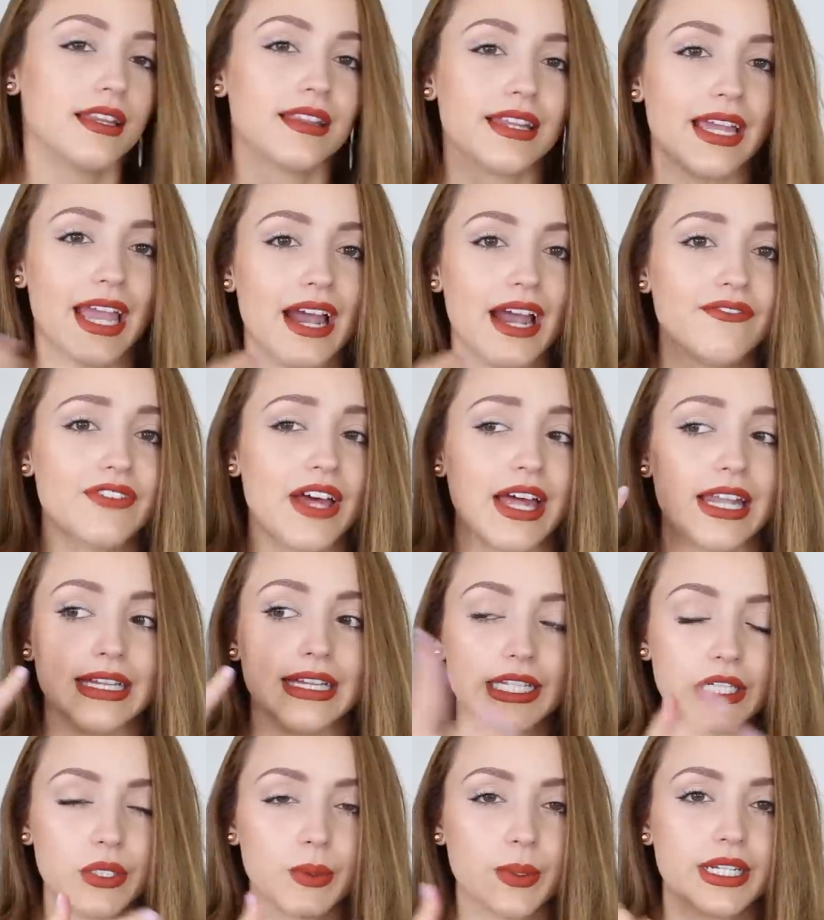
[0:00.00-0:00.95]
They have that
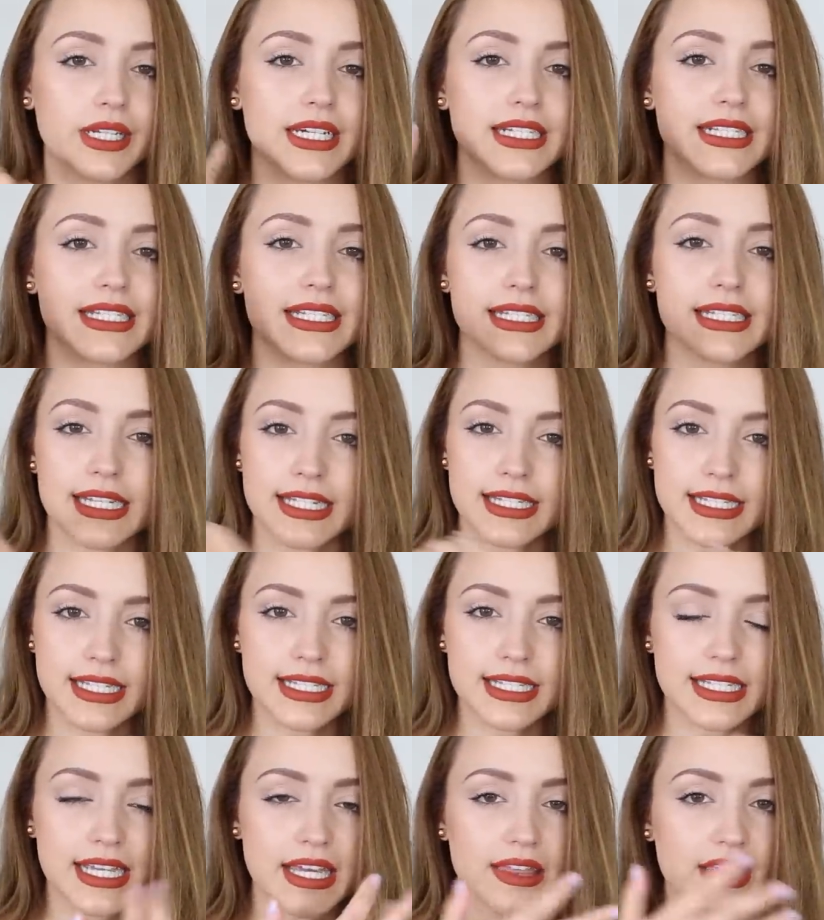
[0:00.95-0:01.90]
liquid
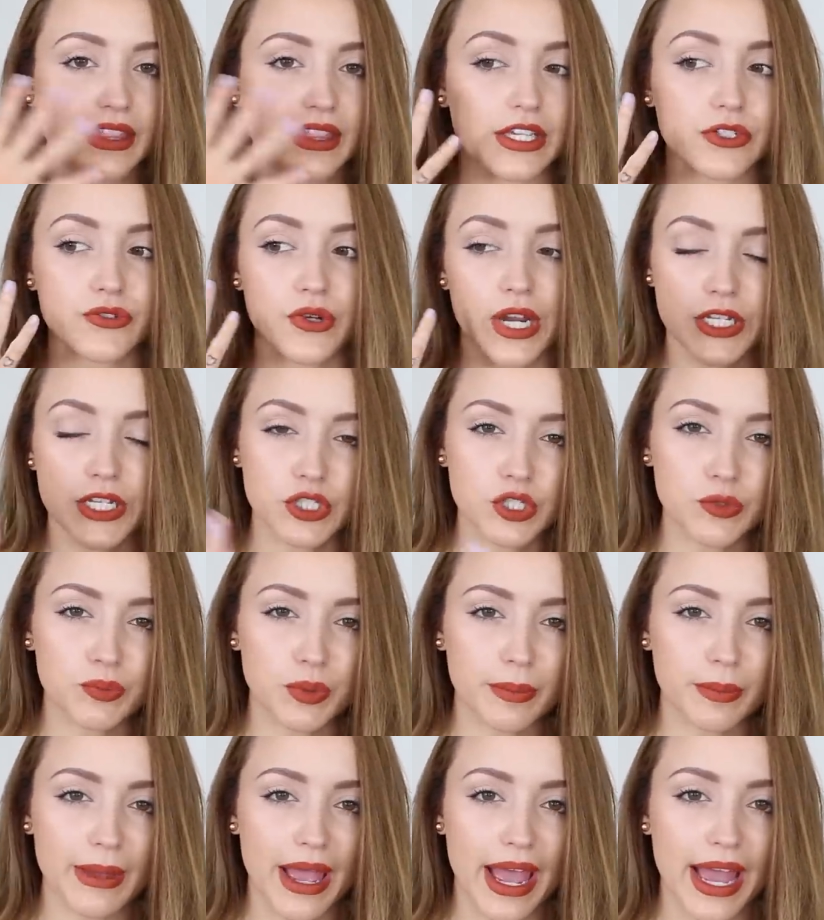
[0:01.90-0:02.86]
consistency that they dry
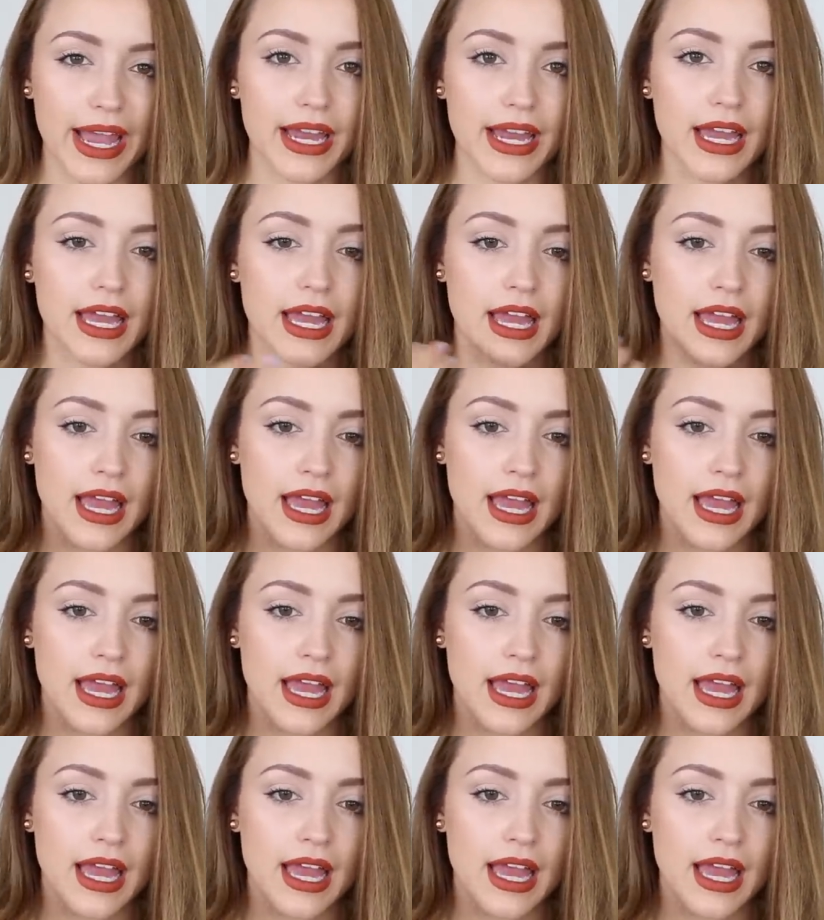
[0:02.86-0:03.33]
super matte